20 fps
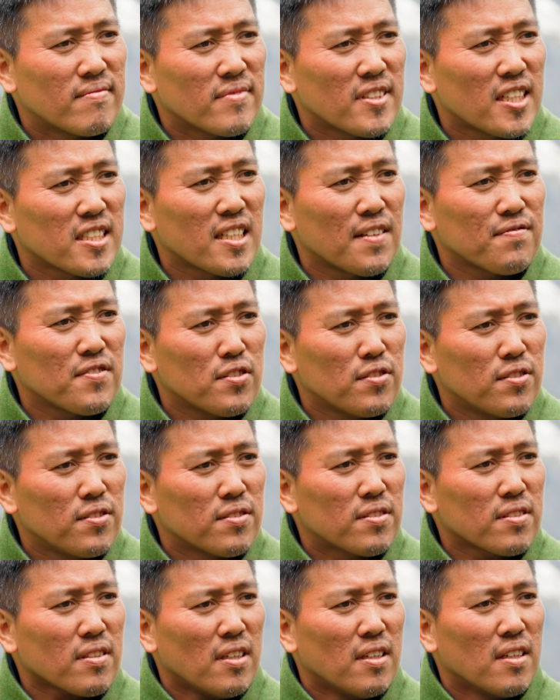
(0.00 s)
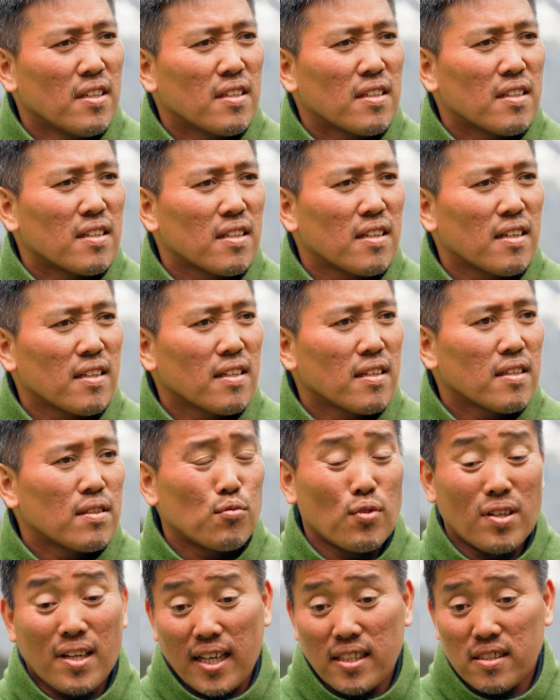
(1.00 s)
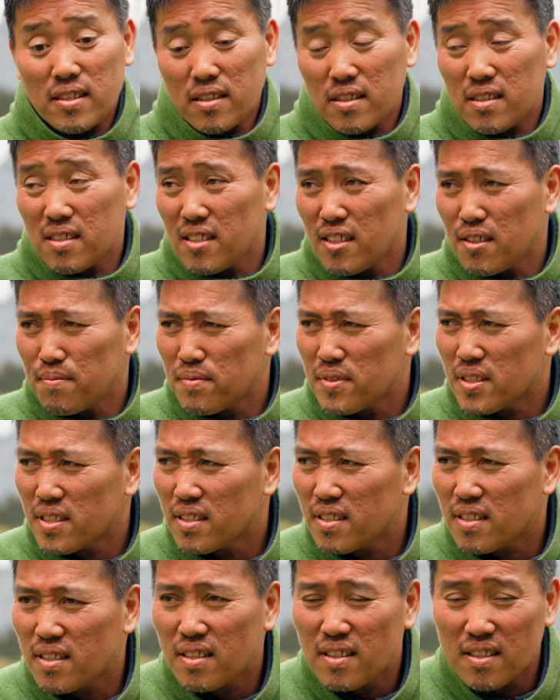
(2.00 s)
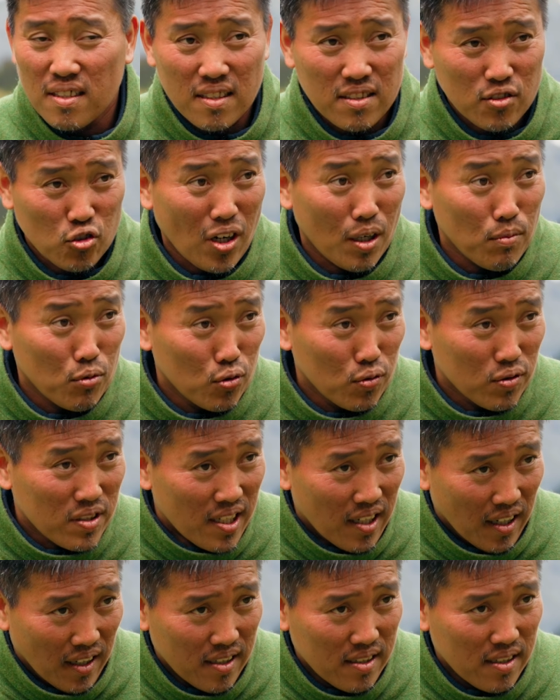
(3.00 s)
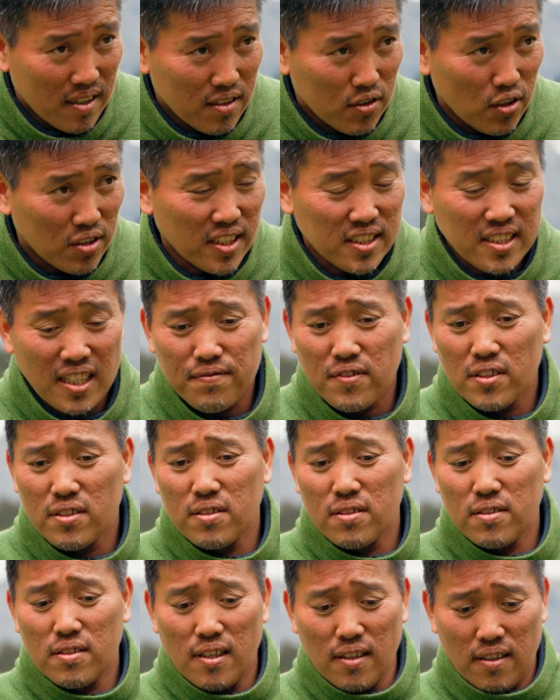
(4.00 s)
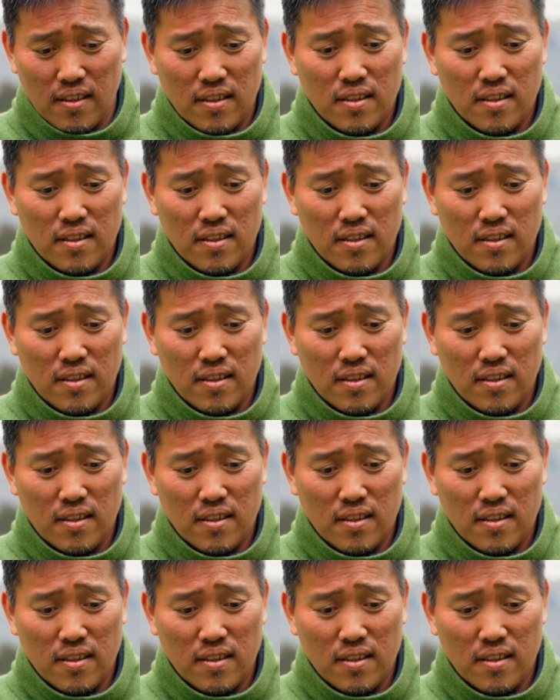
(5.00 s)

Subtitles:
Doesn't have to use like relationships, troubles. God doesn't have to use